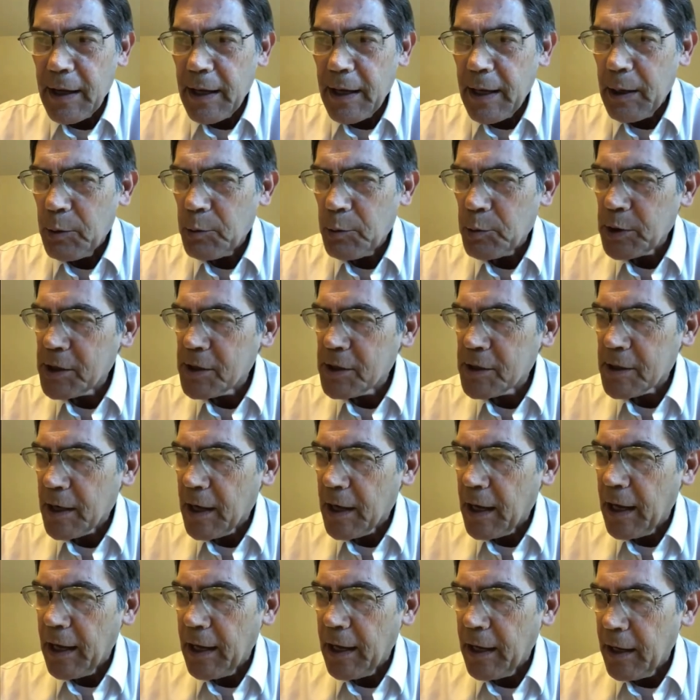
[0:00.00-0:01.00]
He would
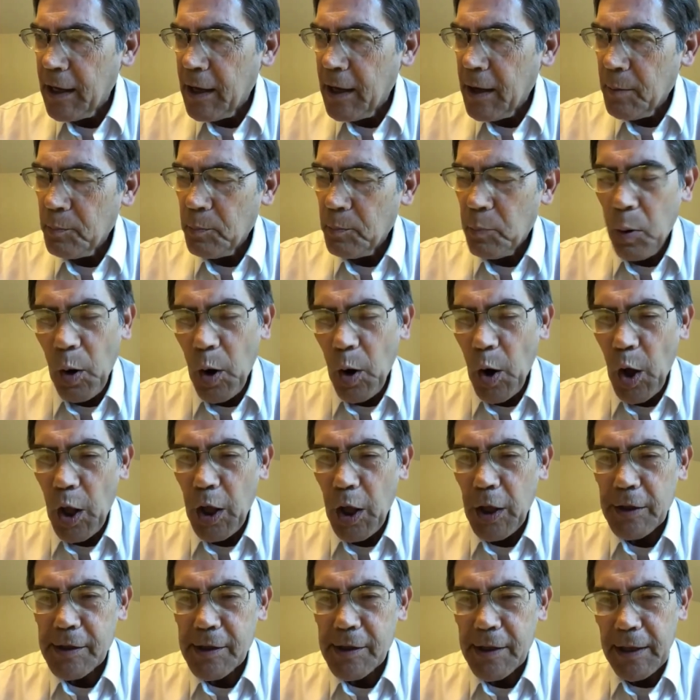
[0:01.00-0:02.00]
say
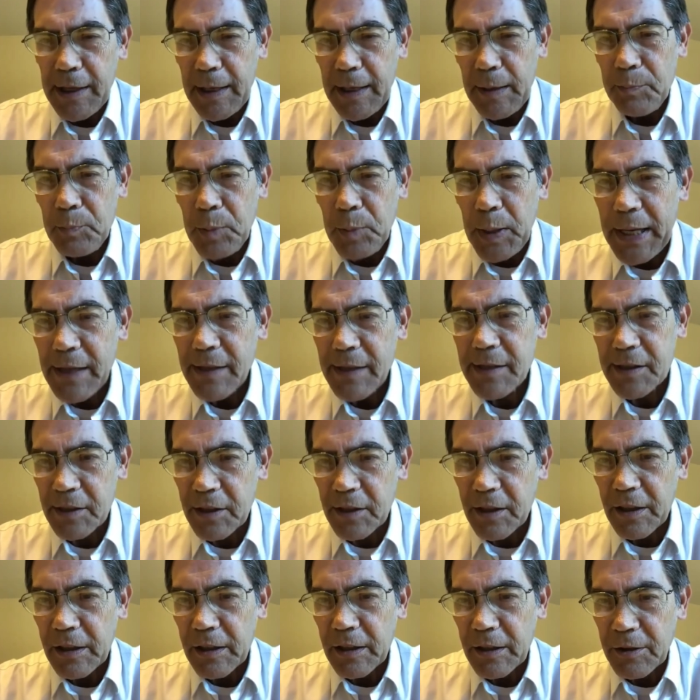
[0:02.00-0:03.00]
Paul's
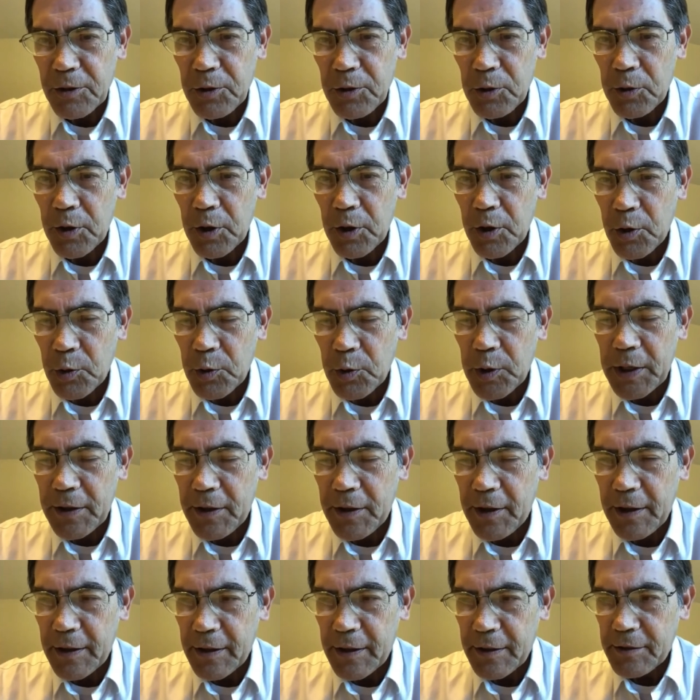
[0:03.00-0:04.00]
epistle to the
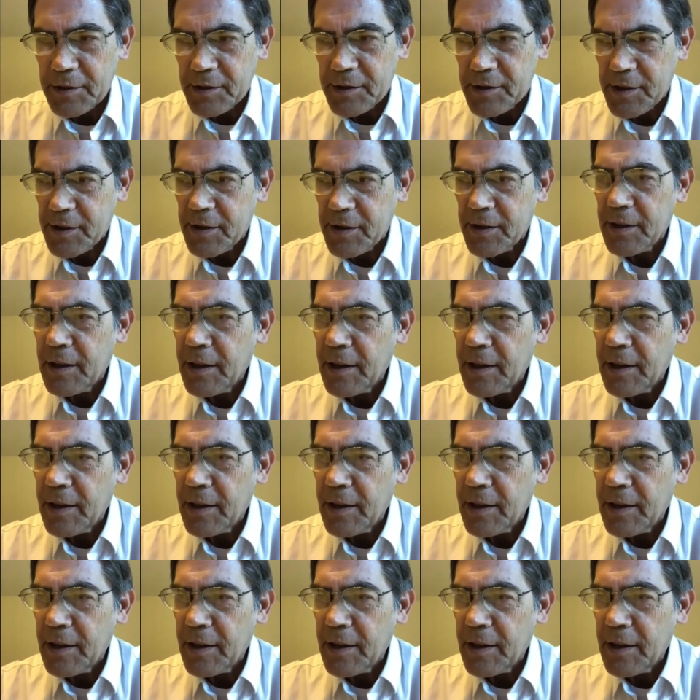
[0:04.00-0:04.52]
Corinthians.